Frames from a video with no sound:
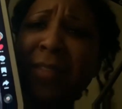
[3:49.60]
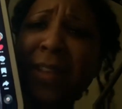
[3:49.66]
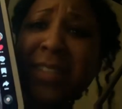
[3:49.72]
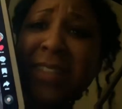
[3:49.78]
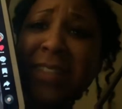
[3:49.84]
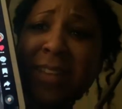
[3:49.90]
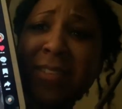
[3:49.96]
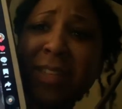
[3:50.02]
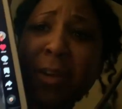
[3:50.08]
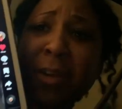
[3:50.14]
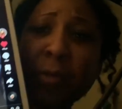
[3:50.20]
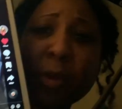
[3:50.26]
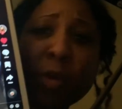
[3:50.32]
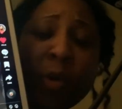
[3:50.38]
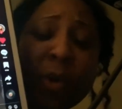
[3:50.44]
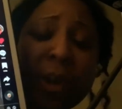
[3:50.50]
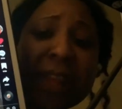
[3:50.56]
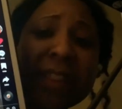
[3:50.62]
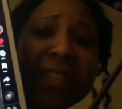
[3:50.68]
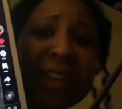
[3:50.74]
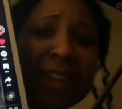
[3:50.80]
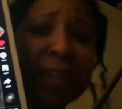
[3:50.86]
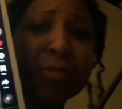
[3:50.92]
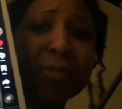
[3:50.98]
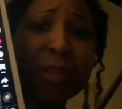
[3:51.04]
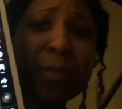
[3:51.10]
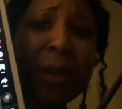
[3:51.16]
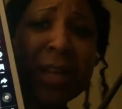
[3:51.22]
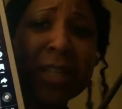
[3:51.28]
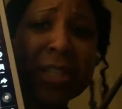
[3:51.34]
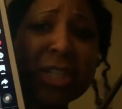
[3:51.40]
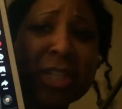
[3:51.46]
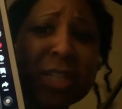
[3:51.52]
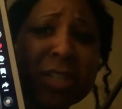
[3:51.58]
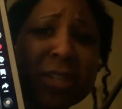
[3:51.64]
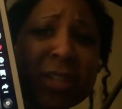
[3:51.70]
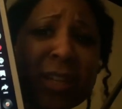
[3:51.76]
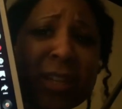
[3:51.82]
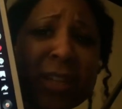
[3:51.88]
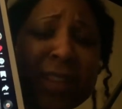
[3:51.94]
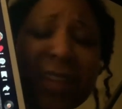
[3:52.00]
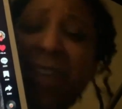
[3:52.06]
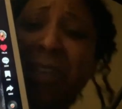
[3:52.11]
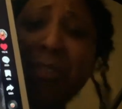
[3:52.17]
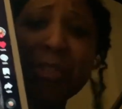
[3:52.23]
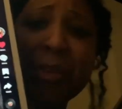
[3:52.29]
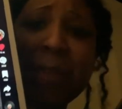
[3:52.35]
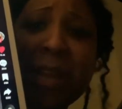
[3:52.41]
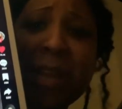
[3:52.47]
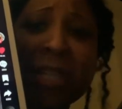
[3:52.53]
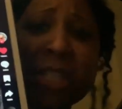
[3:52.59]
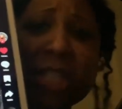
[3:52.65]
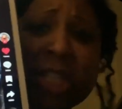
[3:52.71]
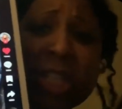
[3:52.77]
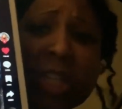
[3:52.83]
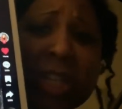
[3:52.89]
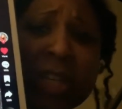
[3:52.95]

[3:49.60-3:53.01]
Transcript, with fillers: This sounds like a um, recording. Um, Thank you so much. Thank you so much. Britney.